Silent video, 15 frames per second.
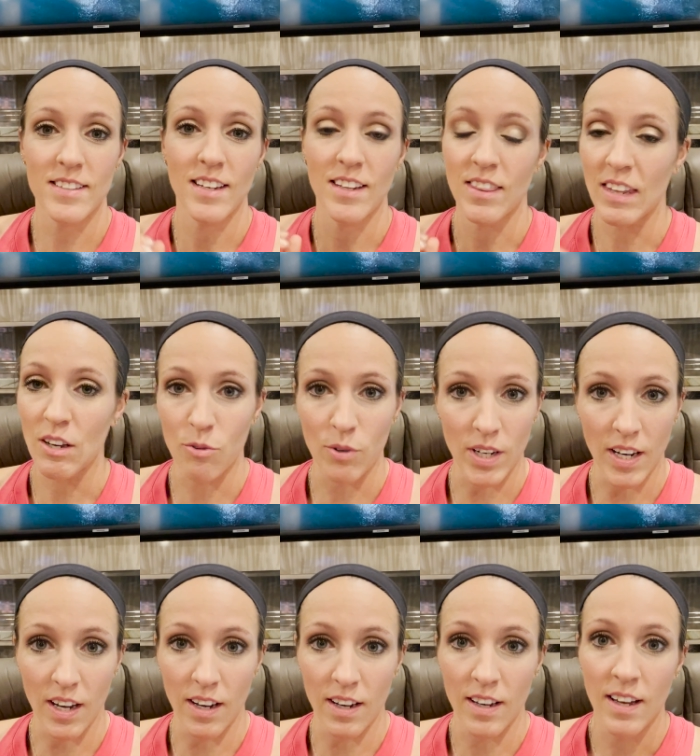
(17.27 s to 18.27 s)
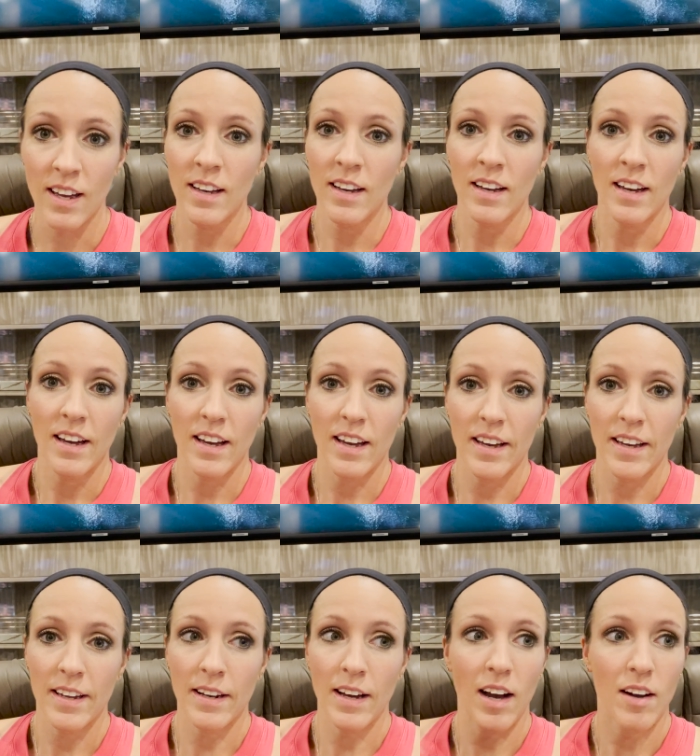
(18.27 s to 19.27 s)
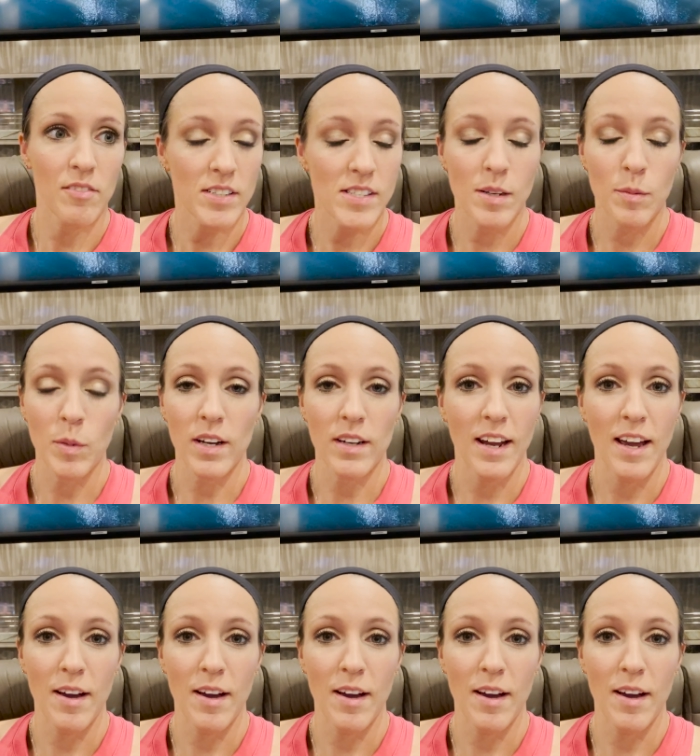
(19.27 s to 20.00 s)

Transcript: in the arena and obviously I'm not gonna